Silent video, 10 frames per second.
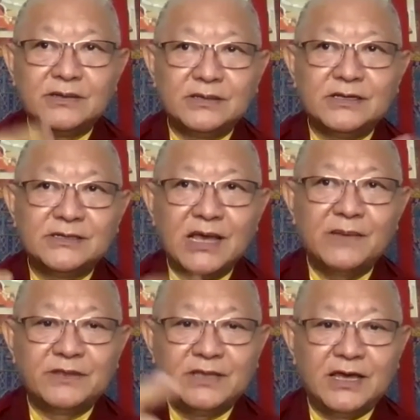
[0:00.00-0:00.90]
to the
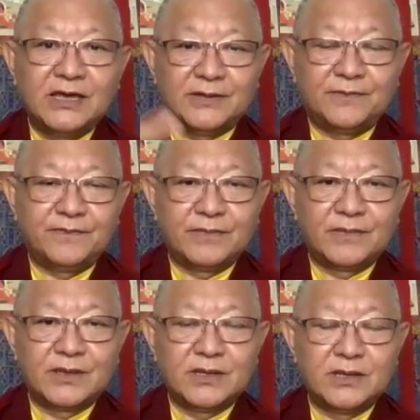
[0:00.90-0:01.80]
same thing,
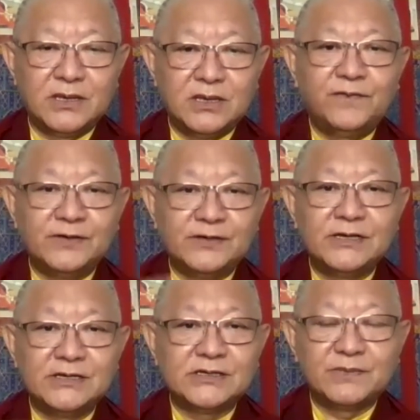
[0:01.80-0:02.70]
if we
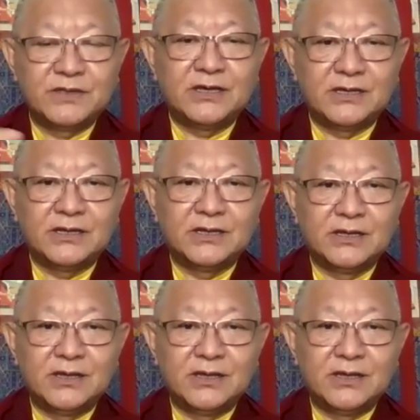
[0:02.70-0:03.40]
see something